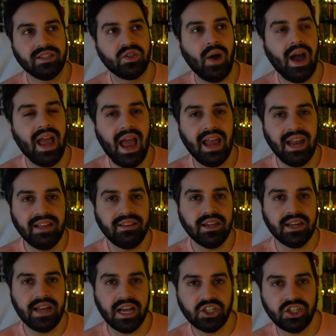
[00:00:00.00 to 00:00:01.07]
So I, I like the
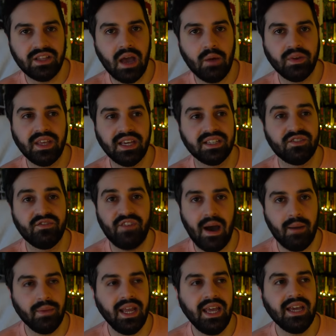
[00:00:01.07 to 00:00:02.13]
connection there with his
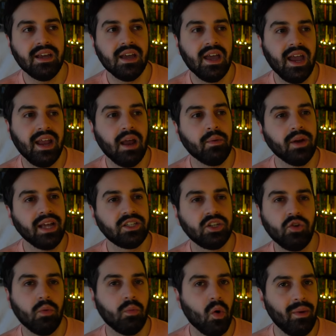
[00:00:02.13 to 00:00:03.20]
family. And I would like to
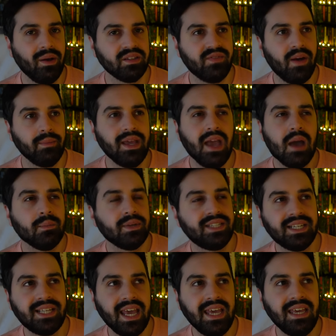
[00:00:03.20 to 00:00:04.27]
know more about his family. But
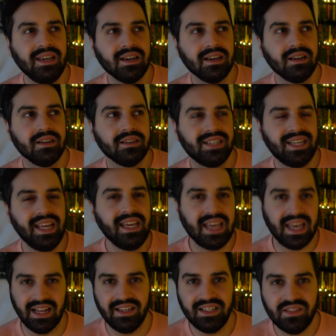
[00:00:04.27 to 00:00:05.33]
did he did he
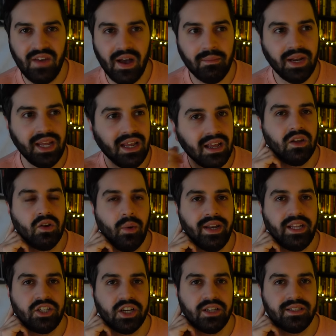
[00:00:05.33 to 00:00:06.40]
kill his family? You know when
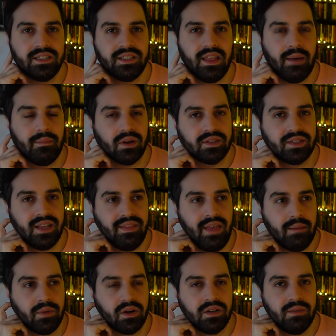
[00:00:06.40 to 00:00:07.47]
he turns into that monster,
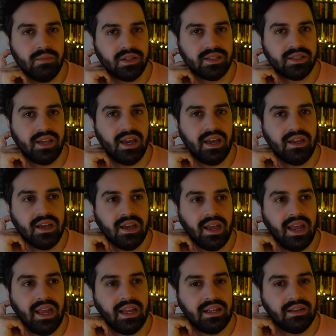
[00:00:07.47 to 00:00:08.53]
that monkey monster
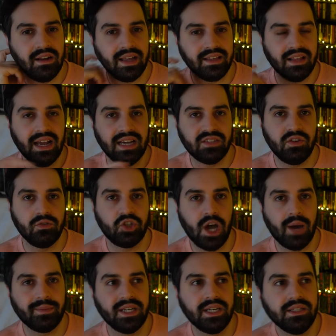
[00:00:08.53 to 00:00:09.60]
in like the last few
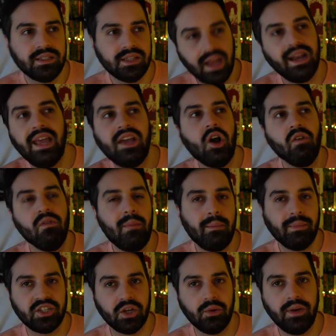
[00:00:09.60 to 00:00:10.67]
chapters and he can't
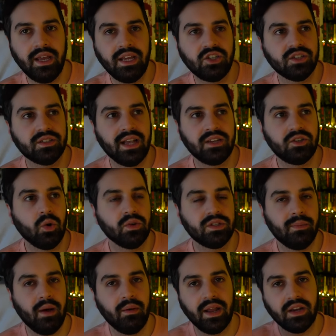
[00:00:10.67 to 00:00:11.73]
remember doing it. He just like talks
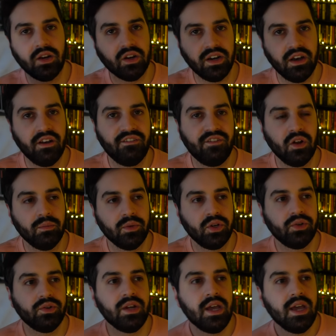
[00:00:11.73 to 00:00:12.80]
about like looking at a full
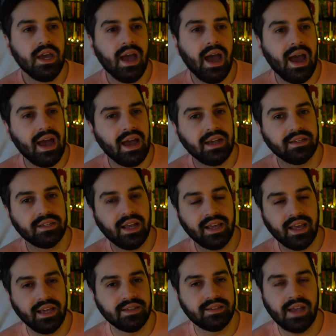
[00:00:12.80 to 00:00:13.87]
moon and like
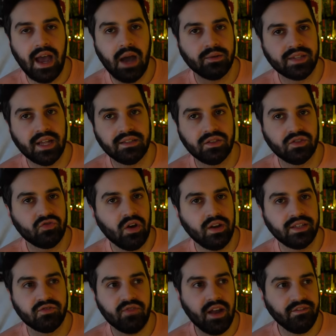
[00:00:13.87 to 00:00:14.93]
his house gets destroyed,
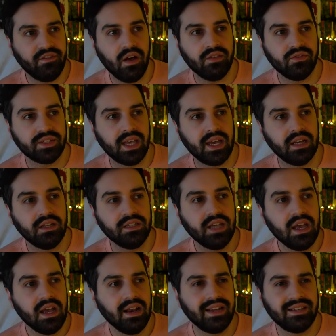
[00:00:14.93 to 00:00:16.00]
his grandfather is killed.
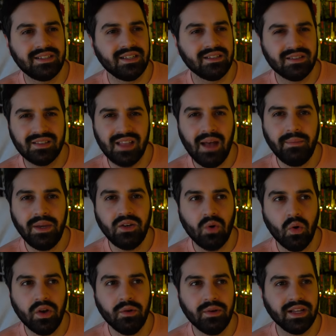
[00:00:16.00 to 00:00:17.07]
Like does that mean
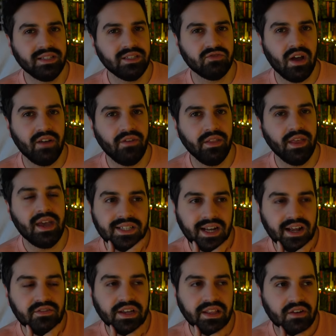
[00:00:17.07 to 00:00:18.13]
Goku killed his grandfather? Did
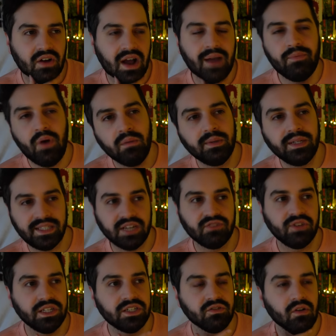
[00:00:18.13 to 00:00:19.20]
I read that wrong? I probably did
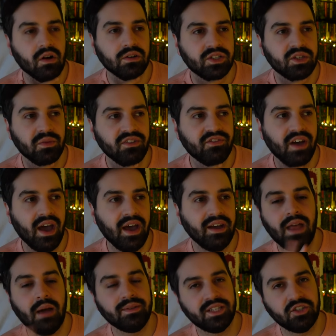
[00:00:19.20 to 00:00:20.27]
read it wrong to be fair.
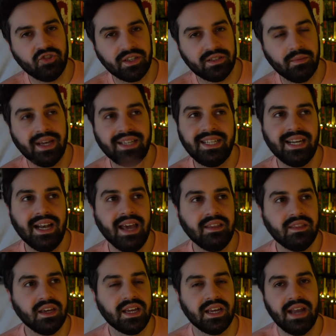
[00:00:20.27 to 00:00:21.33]
That was interesting but I did
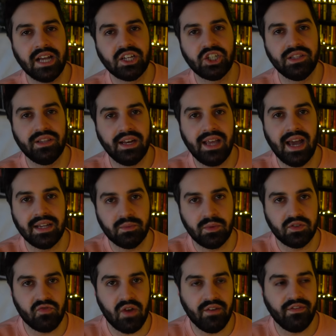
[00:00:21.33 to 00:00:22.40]
like the connection that he has with
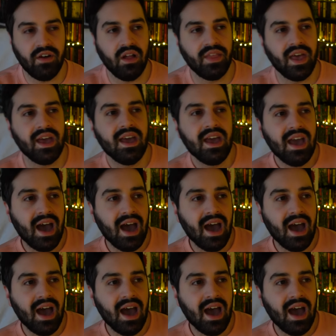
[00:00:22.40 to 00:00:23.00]
his grandfather.